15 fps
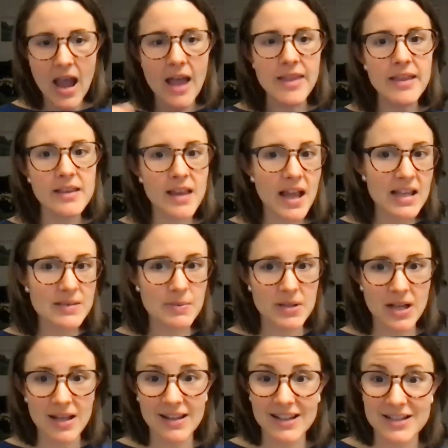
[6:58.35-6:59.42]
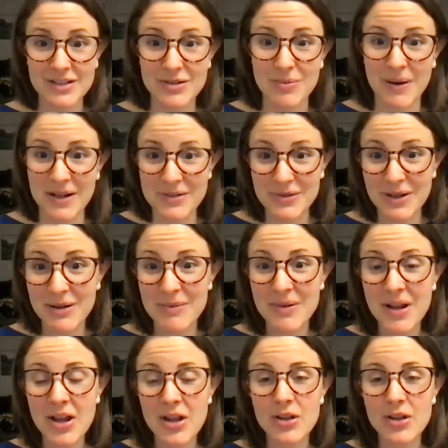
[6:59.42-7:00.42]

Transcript: And then last but not least, you might try to,